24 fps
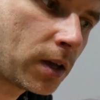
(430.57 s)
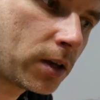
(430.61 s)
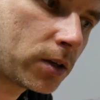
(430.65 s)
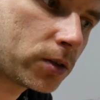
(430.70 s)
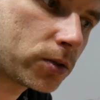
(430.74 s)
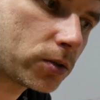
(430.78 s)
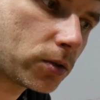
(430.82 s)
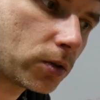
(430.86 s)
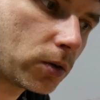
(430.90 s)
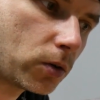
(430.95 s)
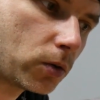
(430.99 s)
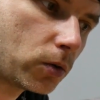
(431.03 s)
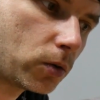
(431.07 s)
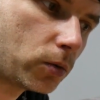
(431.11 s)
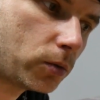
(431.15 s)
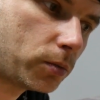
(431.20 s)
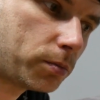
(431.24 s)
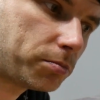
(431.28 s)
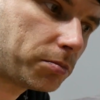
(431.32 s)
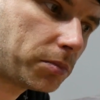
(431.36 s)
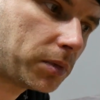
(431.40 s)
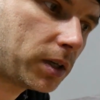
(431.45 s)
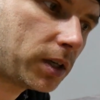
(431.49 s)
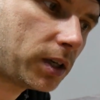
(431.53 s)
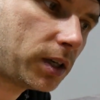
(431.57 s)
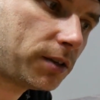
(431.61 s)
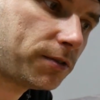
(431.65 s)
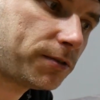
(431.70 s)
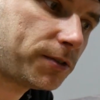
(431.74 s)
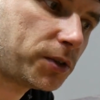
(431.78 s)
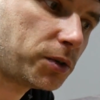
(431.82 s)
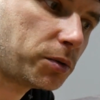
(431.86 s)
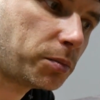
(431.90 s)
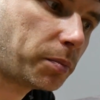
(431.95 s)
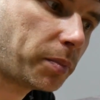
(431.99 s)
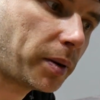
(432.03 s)
So
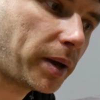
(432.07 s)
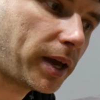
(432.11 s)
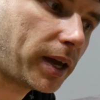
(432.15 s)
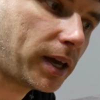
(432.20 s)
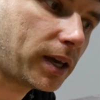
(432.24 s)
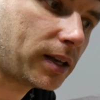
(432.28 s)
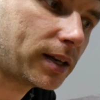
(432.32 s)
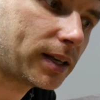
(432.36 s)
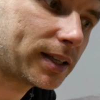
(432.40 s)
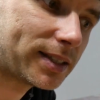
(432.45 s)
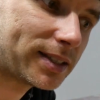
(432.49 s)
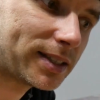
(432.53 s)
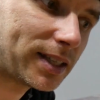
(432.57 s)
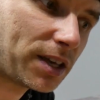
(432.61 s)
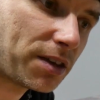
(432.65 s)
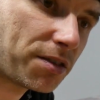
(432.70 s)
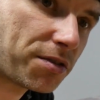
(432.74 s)
if you pay, let's say